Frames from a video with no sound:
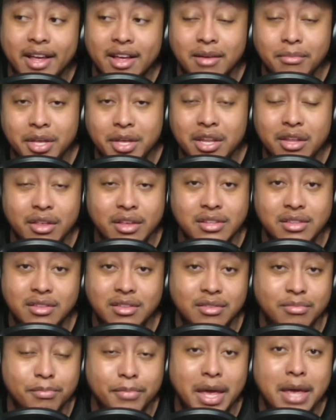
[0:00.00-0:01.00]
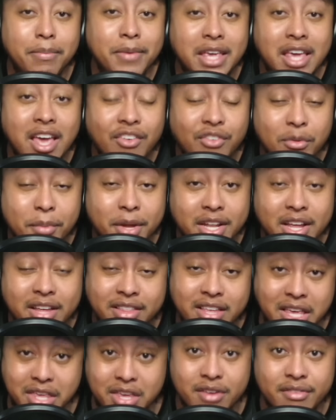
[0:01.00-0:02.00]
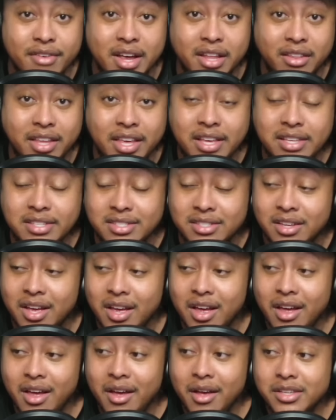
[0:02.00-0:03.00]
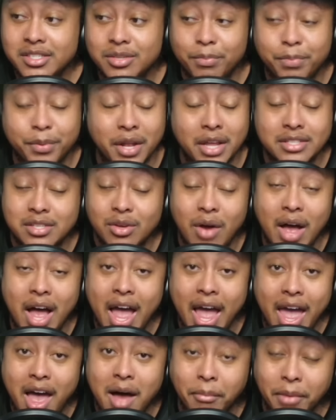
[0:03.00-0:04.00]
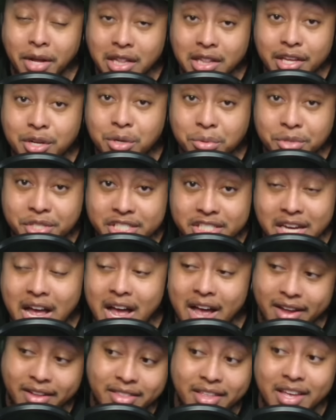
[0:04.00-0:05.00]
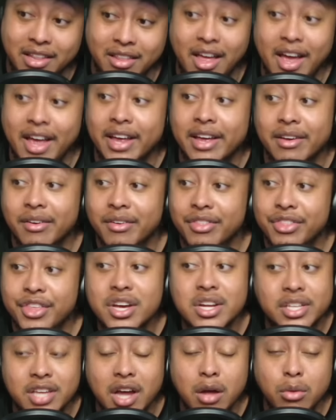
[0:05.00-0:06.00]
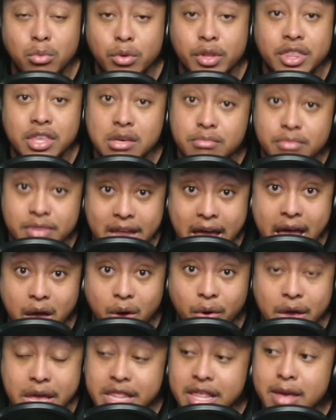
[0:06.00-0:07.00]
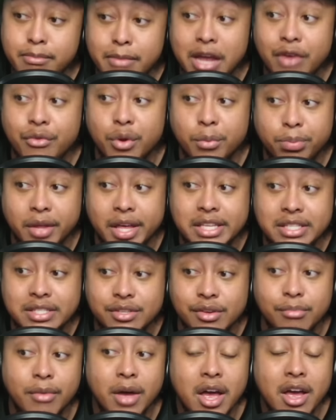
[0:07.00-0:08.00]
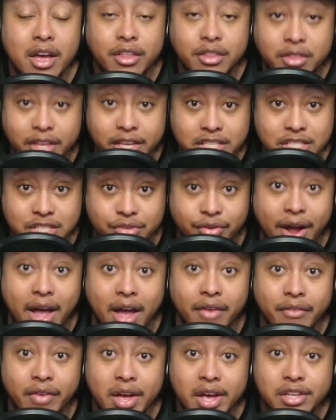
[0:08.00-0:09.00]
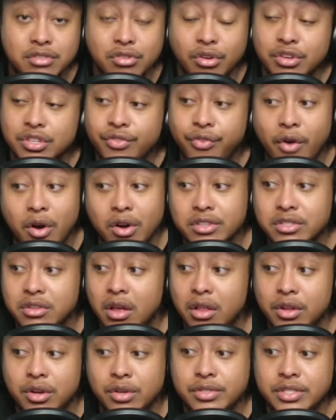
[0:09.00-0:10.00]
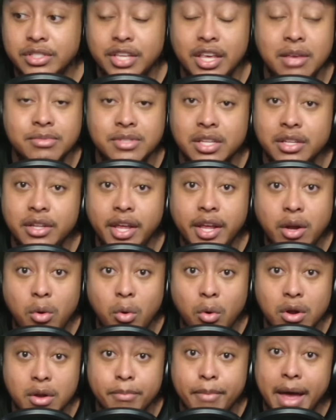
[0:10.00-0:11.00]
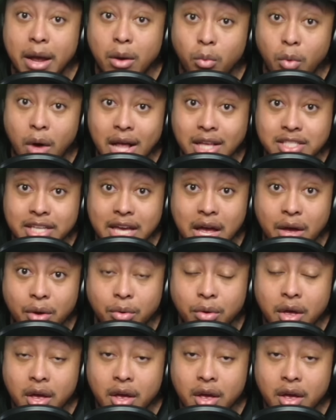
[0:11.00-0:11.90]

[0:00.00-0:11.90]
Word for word: I mean, it, maybe give him another year at least. So, but so I am a little shocked that like they're done with him now, and they may replace him this draft. So, as far as all of those teams that need quarterback, watch out.